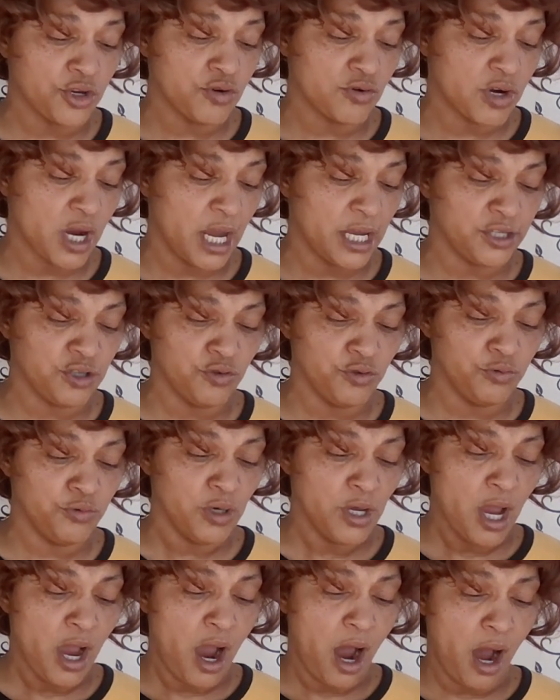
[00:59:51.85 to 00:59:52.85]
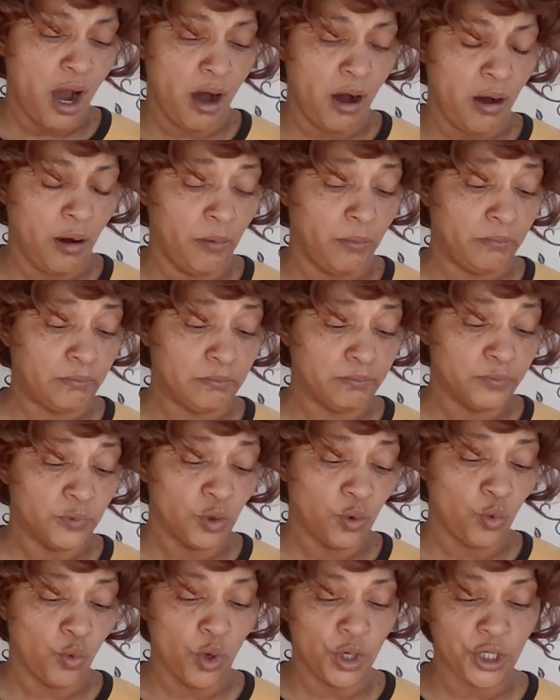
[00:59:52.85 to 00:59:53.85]
You kind you um
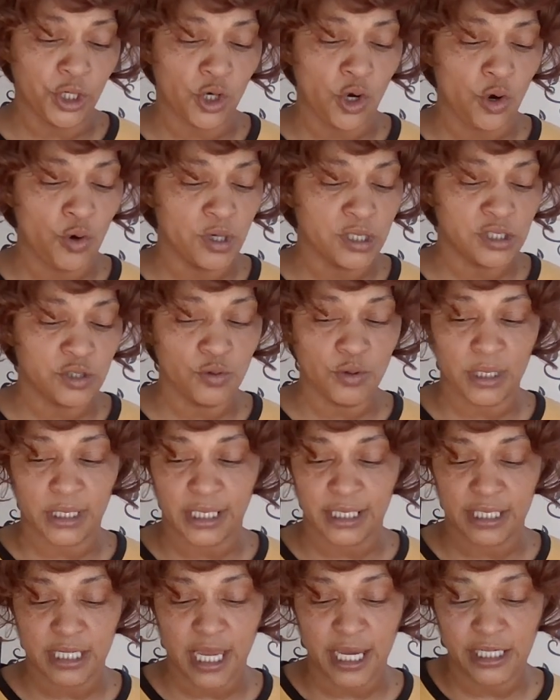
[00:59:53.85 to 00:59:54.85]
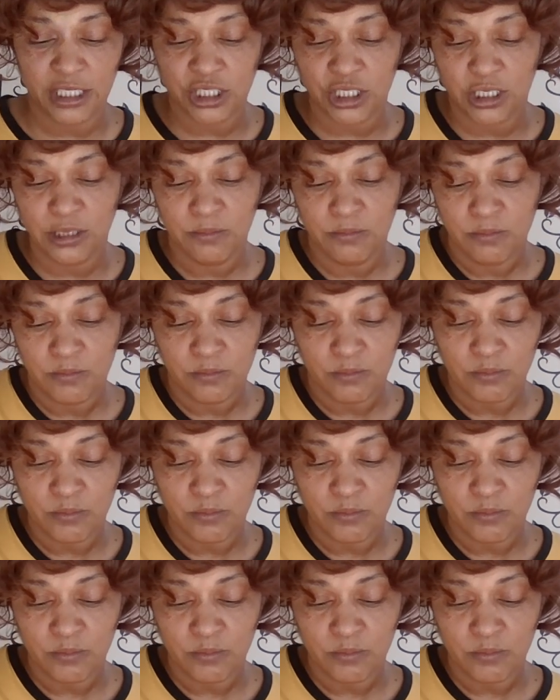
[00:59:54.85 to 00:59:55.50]
want to go into a connection.